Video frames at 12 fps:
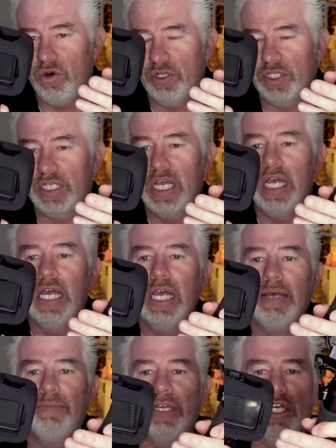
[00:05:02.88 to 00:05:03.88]
ones,
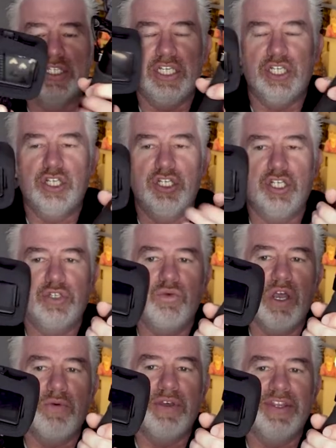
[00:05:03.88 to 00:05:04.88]
because it should just
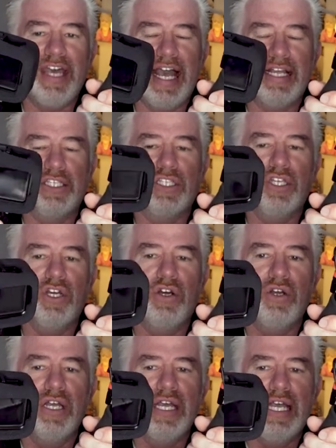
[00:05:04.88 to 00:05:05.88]
work with that.
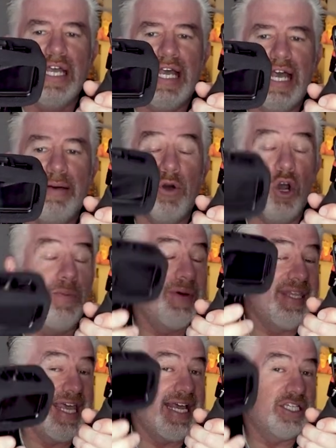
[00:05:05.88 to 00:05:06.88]
So I'm
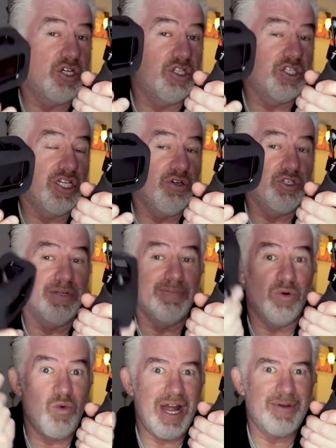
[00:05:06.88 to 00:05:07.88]
hoping that is a good solution,
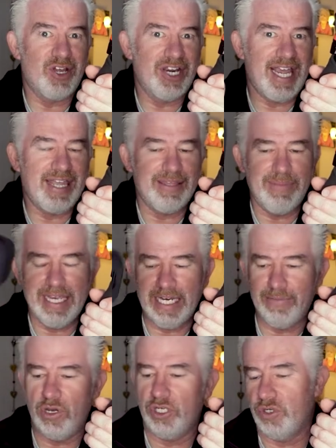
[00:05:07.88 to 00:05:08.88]
but when am I going to get the media
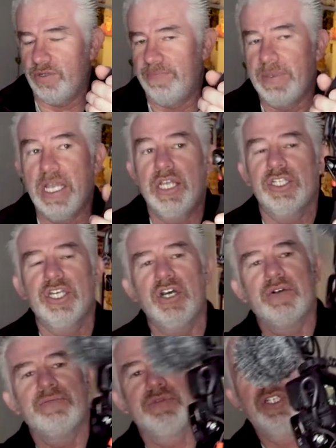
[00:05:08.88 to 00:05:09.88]
module?
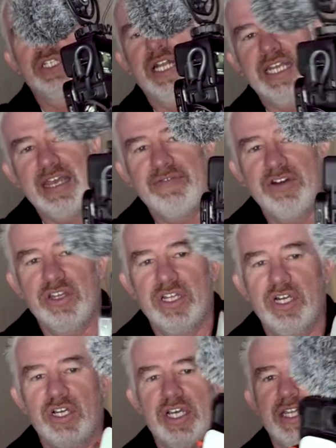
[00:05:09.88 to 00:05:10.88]
So just let you have another look